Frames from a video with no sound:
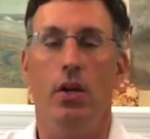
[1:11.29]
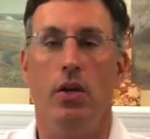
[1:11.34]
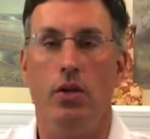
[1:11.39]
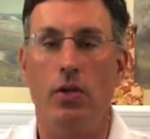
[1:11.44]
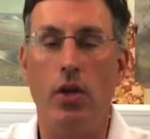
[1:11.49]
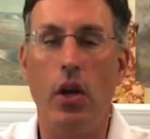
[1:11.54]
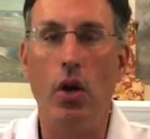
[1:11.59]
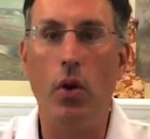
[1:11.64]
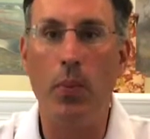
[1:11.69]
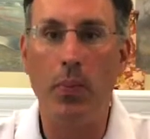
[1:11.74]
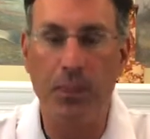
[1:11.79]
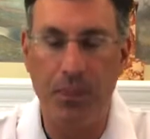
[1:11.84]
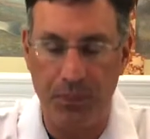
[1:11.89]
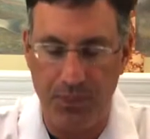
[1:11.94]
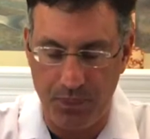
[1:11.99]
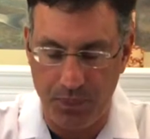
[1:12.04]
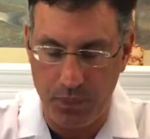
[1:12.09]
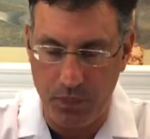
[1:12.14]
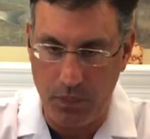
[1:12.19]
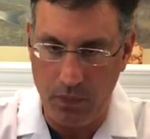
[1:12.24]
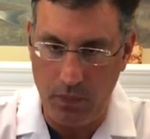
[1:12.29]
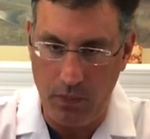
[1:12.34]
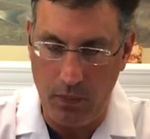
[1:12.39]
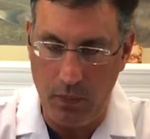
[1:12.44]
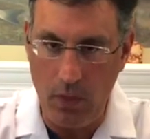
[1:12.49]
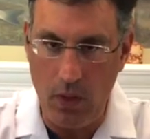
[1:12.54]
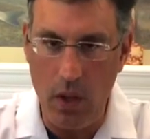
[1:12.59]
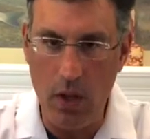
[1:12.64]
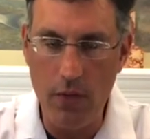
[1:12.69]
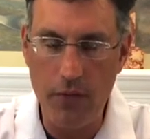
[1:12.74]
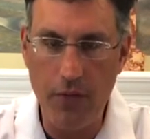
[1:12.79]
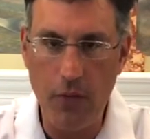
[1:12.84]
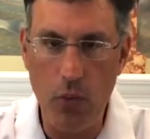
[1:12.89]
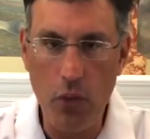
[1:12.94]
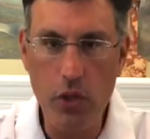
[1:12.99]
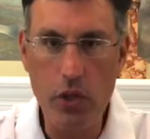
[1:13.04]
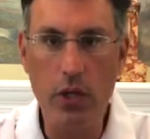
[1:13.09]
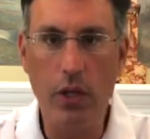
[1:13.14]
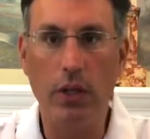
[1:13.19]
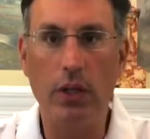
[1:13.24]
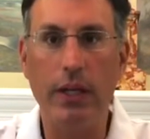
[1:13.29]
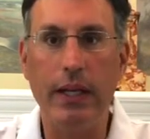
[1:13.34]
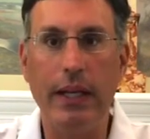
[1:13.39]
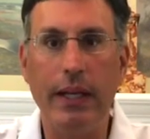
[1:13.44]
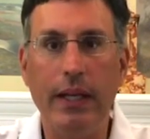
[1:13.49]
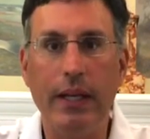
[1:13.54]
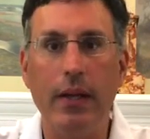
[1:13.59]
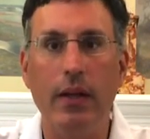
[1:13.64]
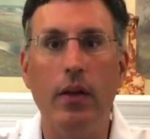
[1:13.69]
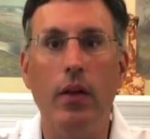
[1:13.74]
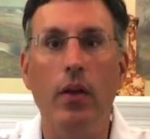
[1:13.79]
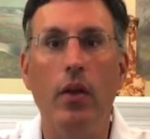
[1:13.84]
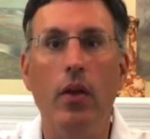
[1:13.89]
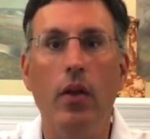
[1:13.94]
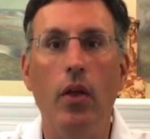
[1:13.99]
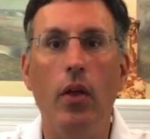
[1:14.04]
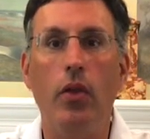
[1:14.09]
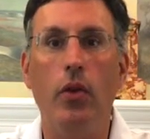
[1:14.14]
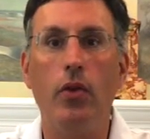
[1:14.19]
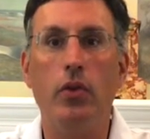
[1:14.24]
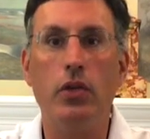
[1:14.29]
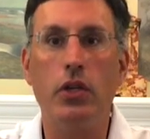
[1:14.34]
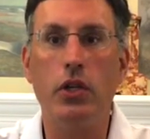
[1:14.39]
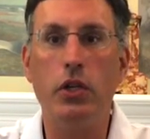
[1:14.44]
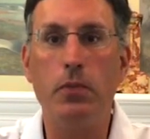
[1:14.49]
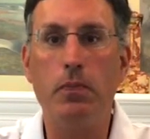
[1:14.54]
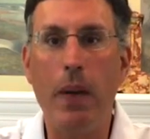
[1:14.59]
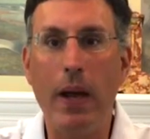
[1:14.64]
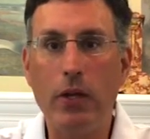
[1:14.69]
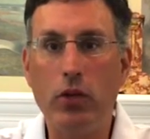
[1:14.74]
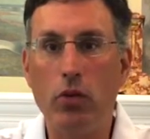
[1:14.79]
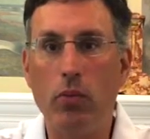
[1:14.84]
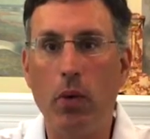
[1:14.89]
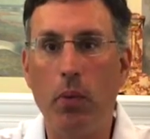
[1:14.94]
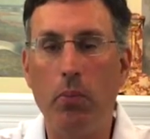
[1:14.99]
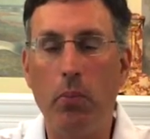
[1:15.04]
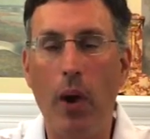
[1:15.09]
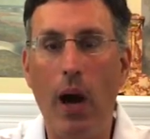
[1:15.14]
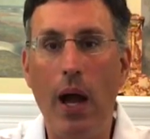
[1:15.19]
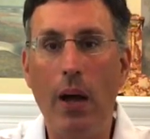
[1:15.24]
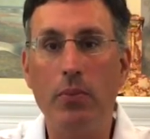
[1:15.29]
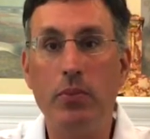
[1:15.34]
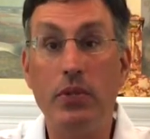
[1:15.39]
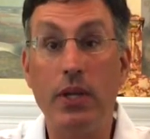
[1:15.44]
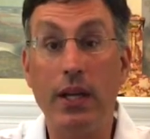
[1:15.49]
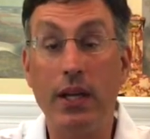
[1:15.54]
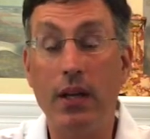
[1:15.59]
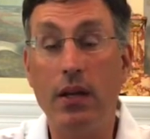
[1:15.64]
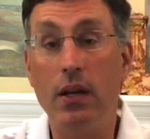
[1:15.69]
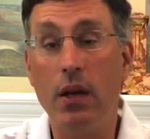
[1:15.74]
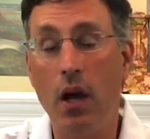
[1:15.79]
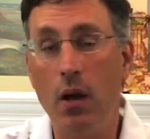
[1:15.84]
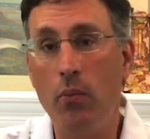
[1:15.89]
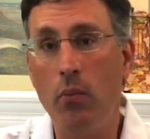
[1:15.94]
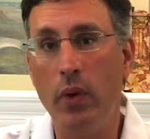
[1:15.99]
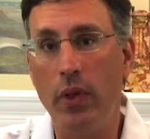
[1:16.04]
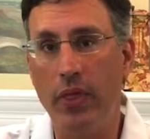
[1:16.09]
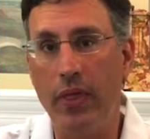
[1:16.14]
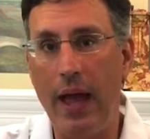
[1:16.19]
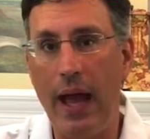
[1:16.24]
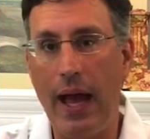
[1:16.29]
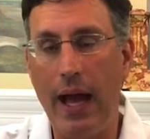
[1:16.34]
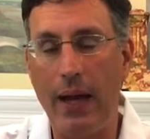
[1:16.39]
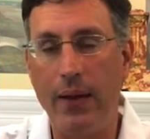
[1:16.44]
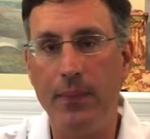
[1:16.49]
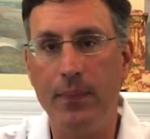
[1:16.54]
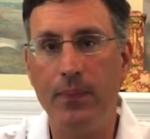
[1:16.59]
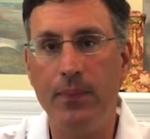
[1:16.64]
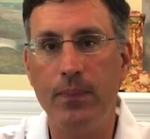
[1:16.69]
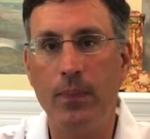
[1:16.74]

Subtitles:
So, unfortunately, there's a spectrum of problems that can come with that.